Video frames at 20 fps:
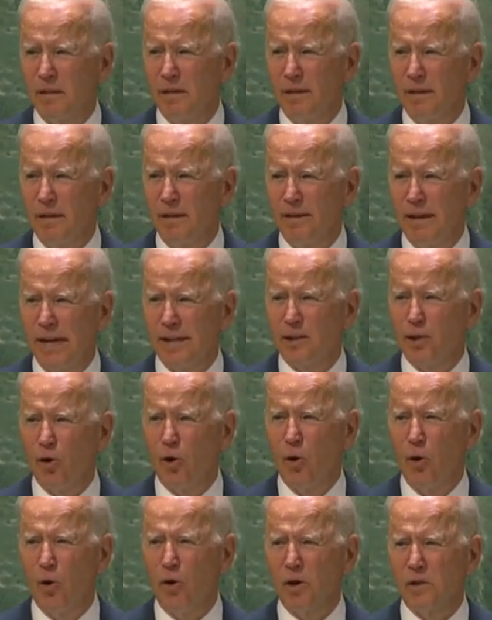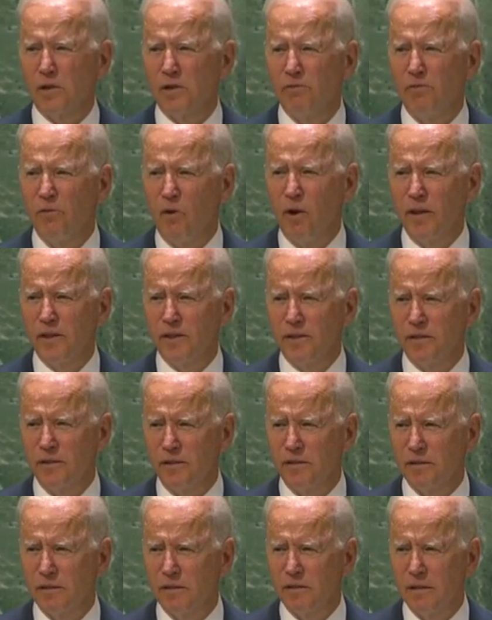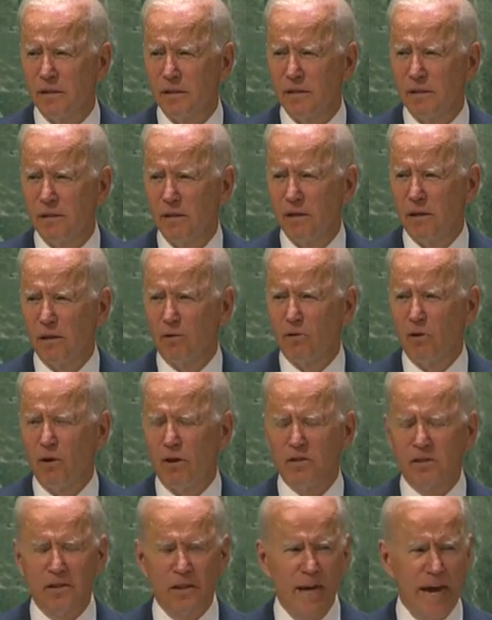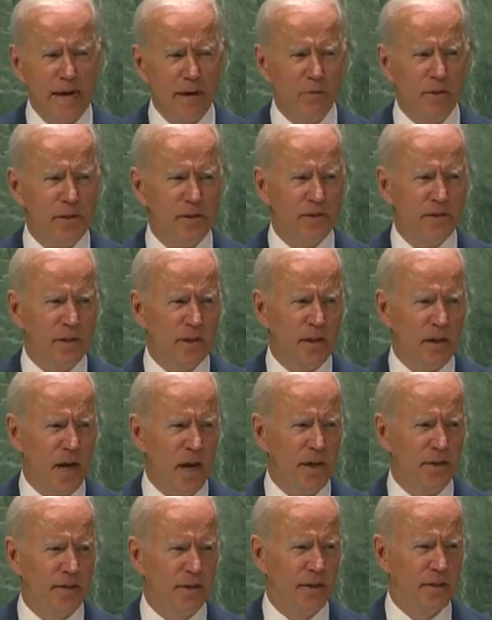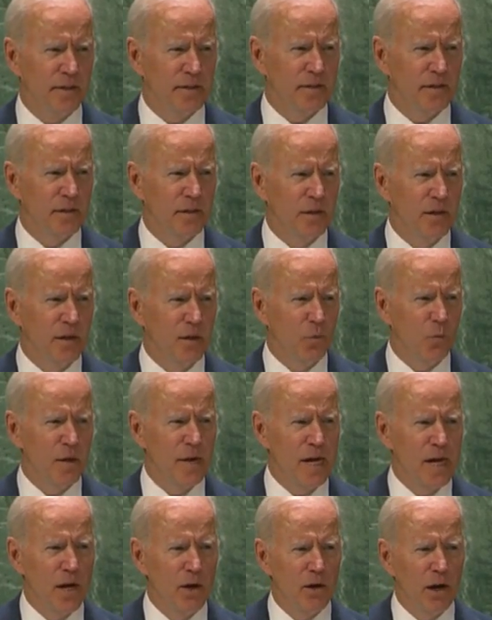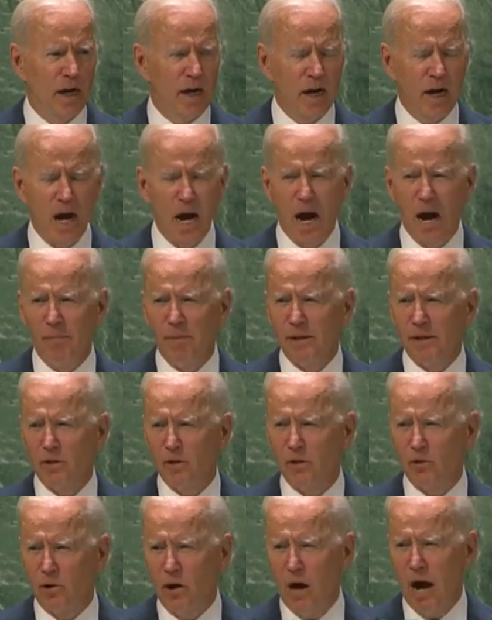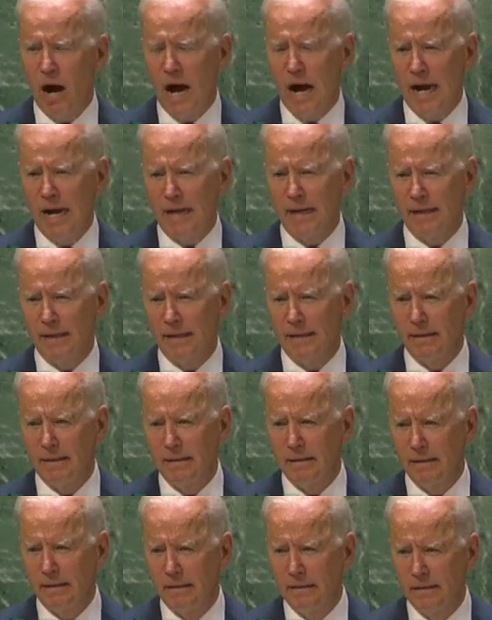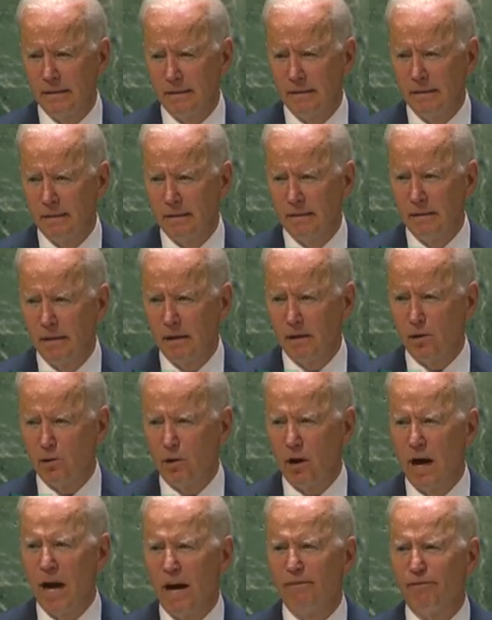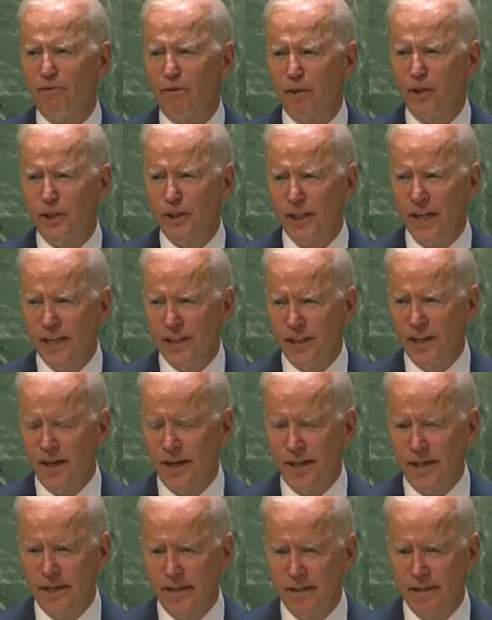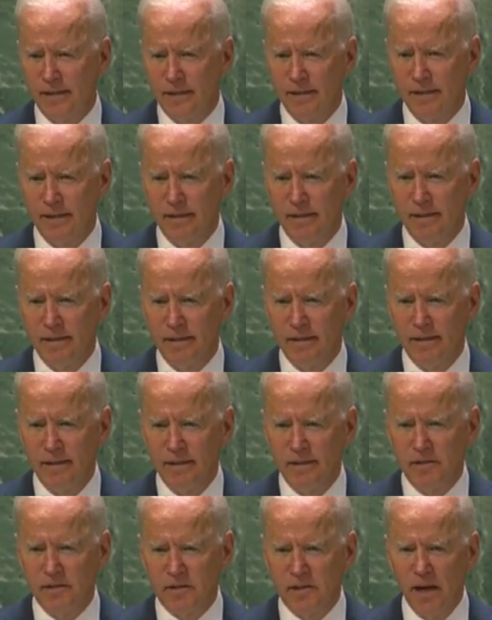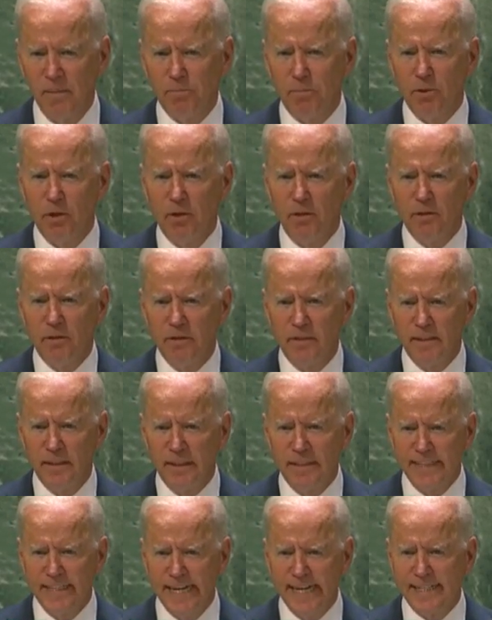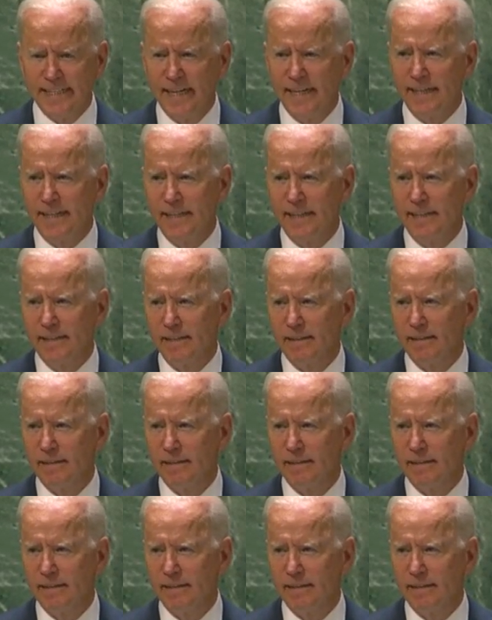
And in that chorus of voices across languages and continents, we hear a common cry, a cry for dignity, simple dignity.